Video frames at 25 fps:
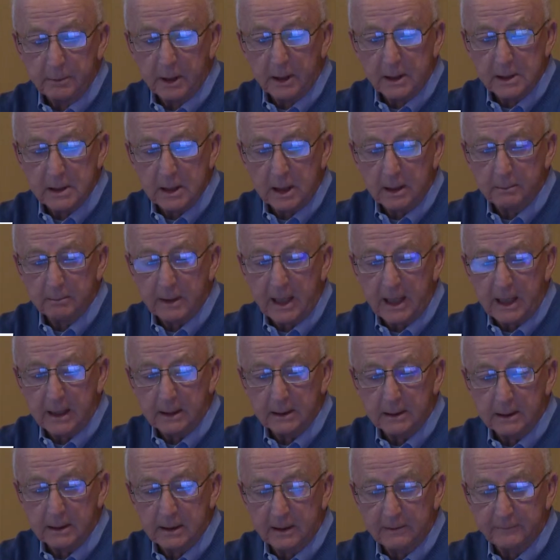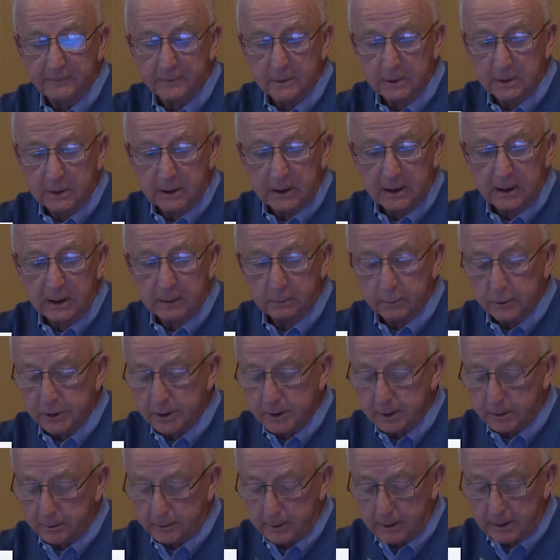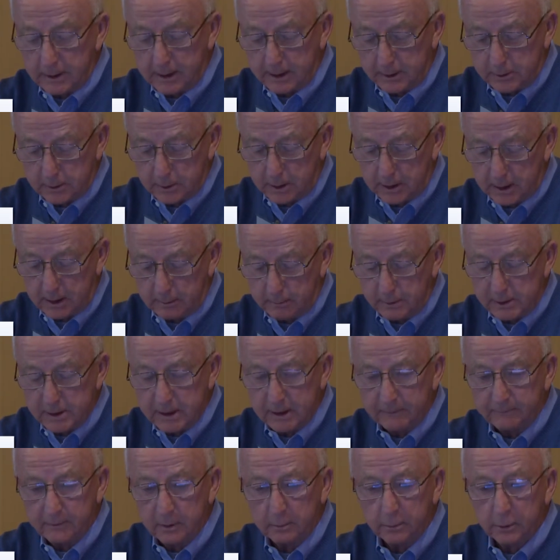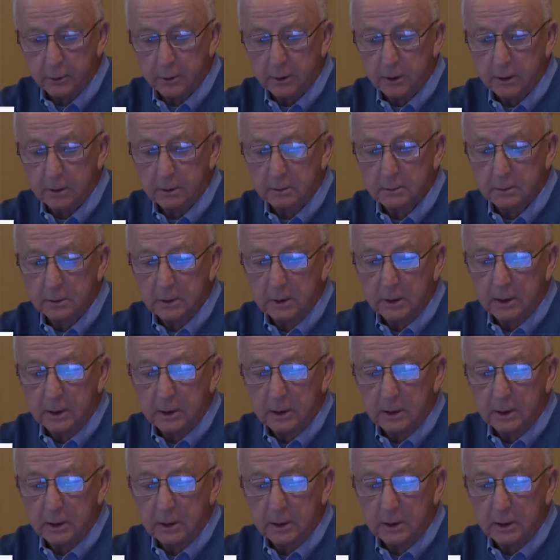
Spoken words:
by the time Haddon left, it was still the National Highway Safety Bureau.